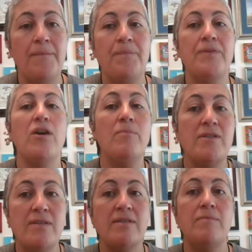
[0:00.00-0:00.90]
The AMBA
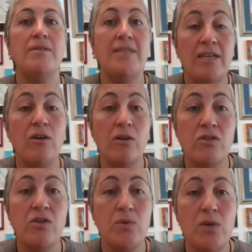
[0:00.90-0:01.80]
system did
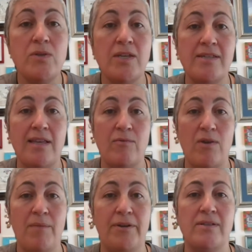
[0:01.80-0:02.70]
also use
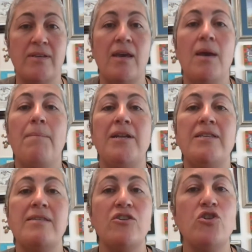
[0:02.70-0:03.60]
accelerometers, but in
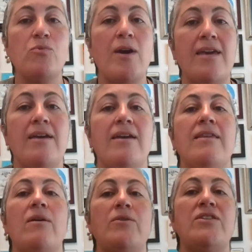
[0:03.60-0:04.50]
such a way
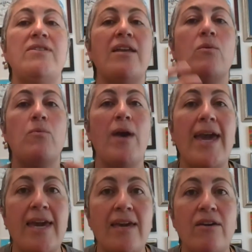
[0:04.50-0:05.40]
that we stayed
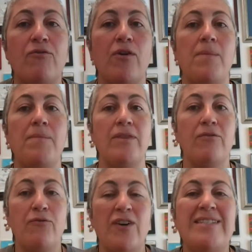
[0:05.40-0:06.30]
away from the
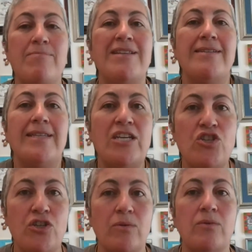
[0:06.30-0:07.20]
fundamental
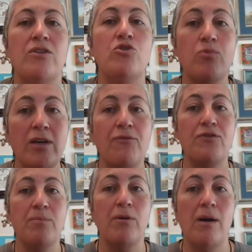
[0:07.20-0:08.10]
issue, the
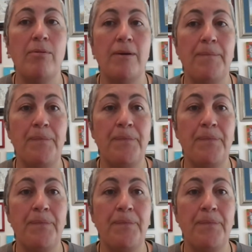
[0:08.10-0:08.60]
drift problem.